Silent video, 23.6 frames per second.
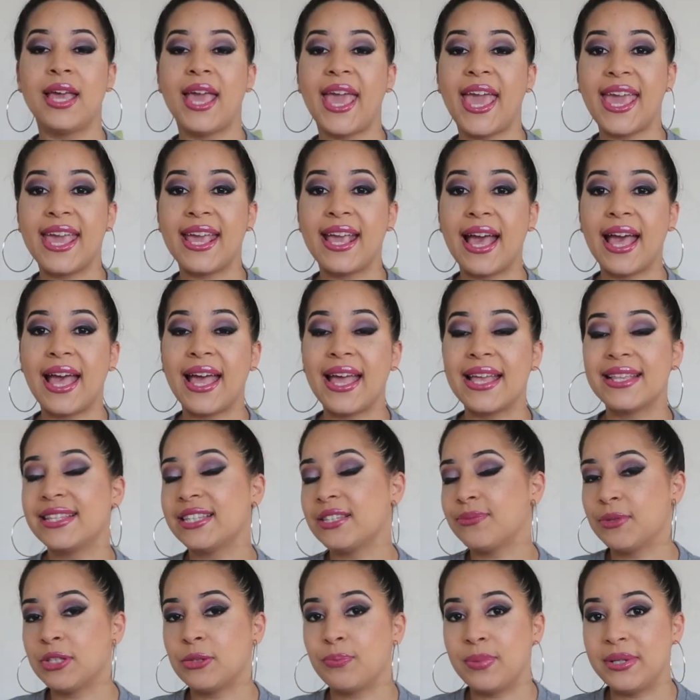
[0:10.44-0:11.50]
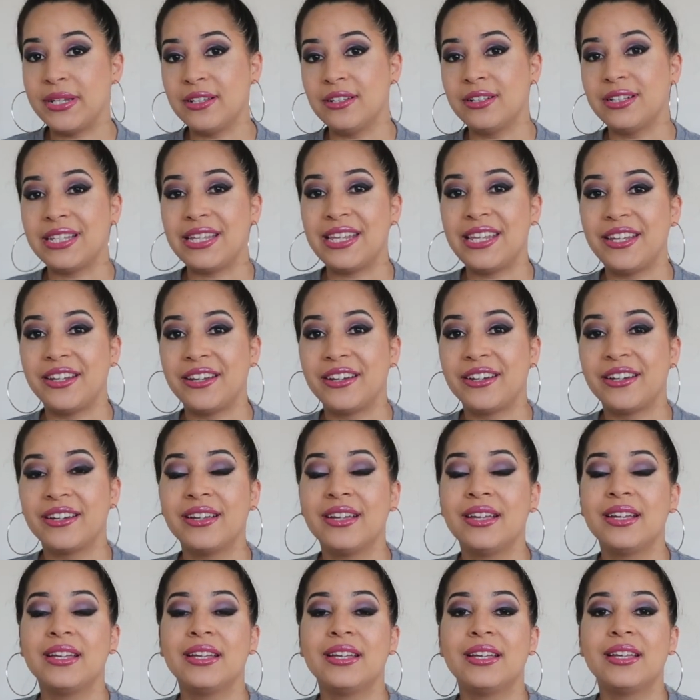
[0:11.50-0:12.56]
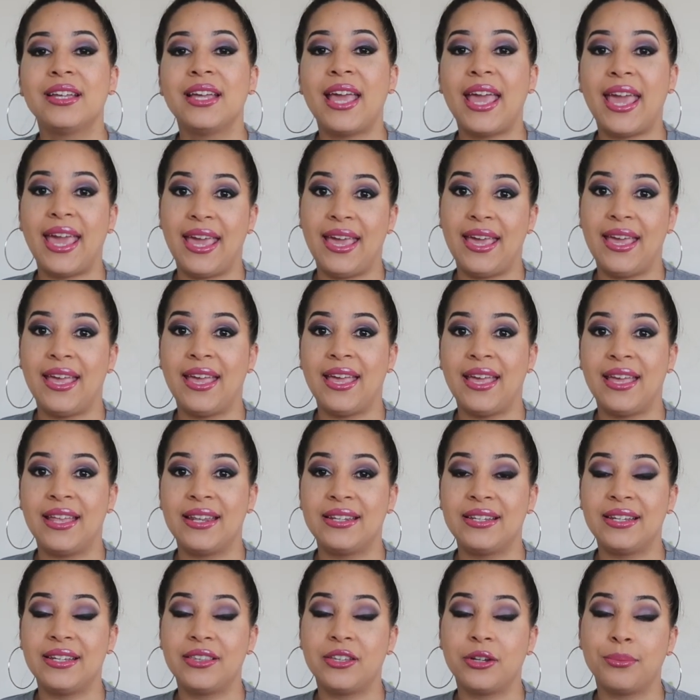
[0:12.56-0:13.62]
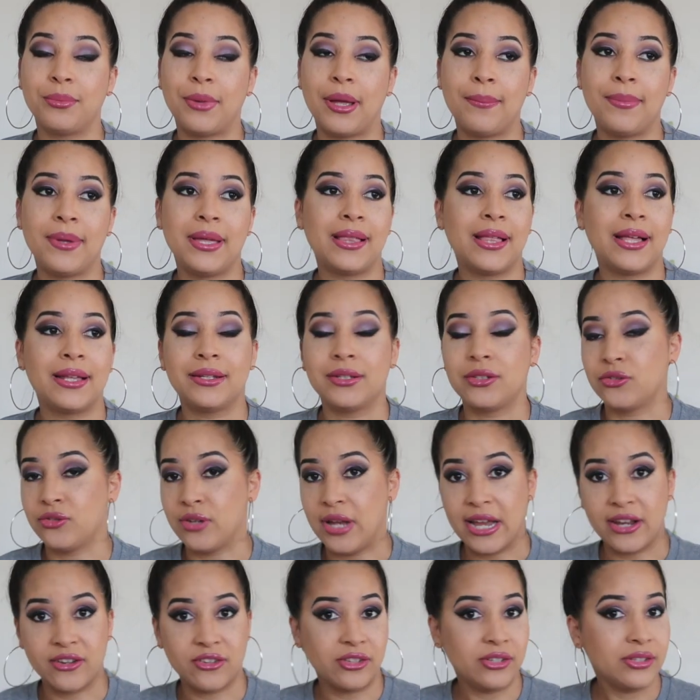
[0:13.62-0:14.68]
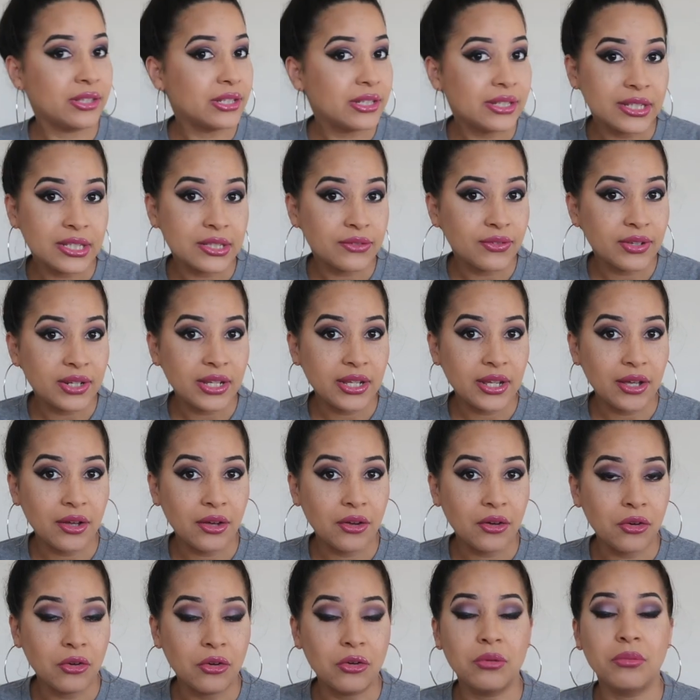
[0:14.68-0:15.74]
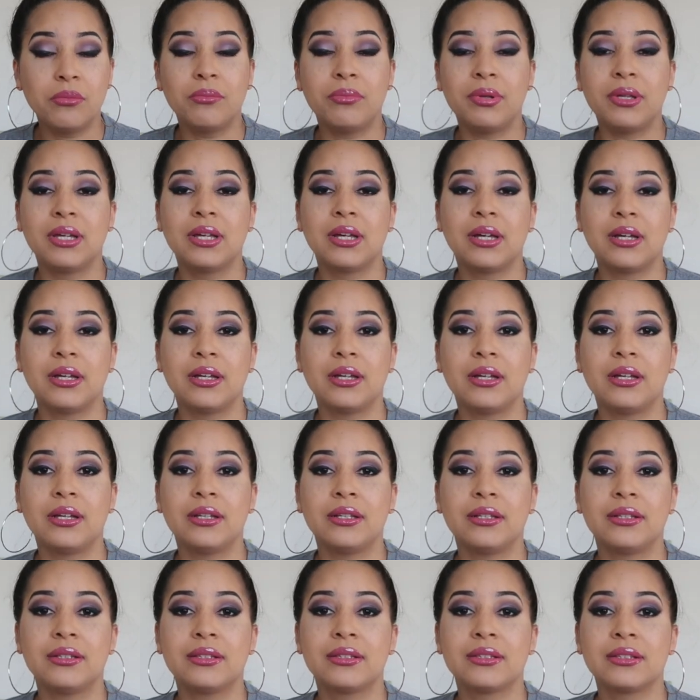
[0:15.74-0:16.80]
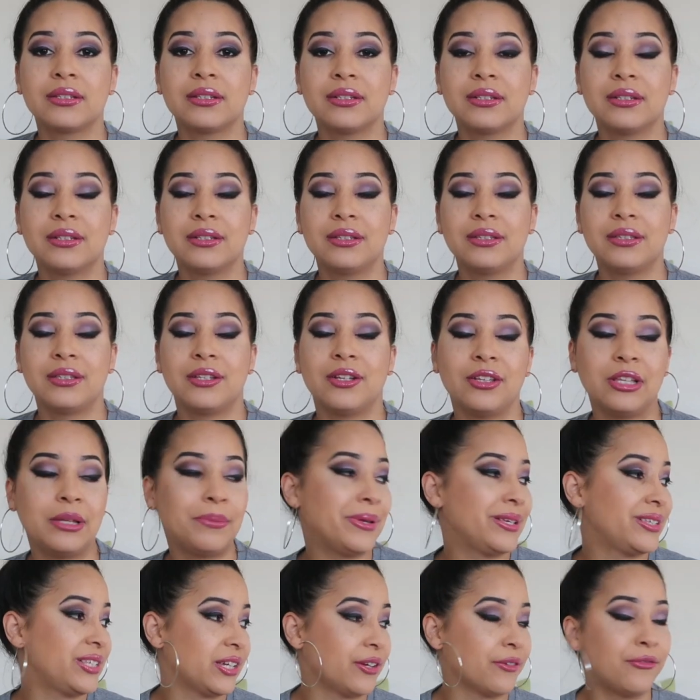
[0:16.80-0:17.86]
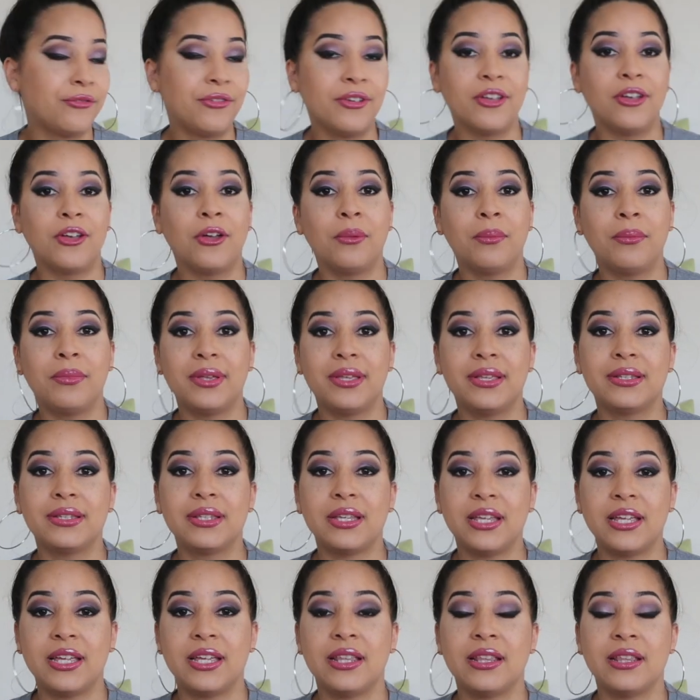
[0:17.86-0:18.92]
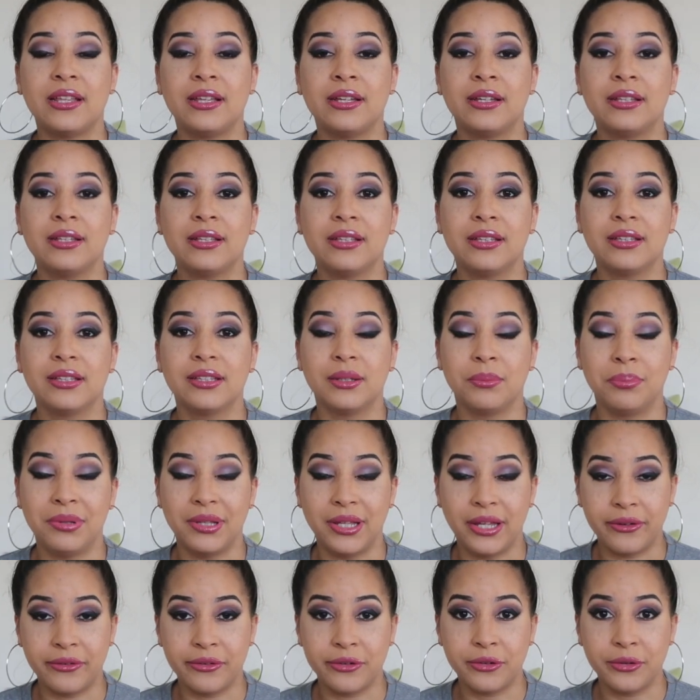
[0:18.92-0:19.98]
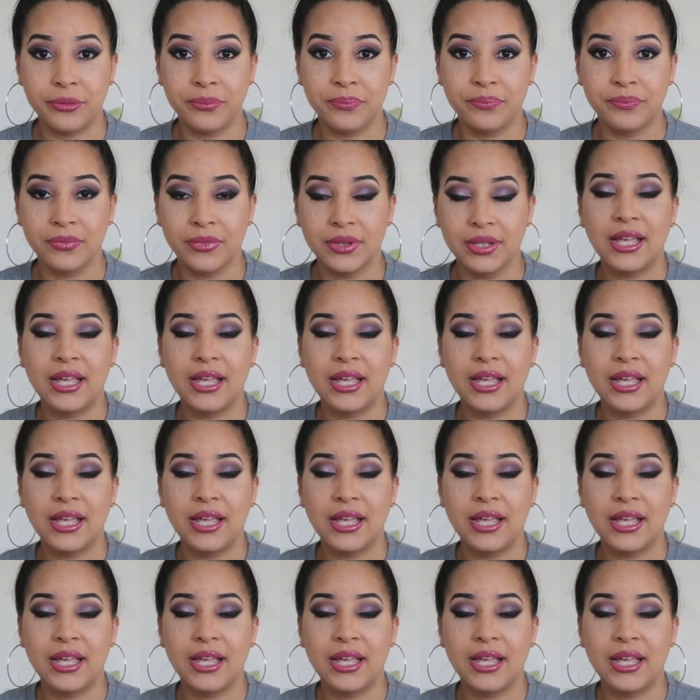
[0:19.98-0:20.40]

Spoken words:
Hey guys, it's Miss Benilda here, and there might be a lot of distractions in this video because the only place I can film is in the playroom,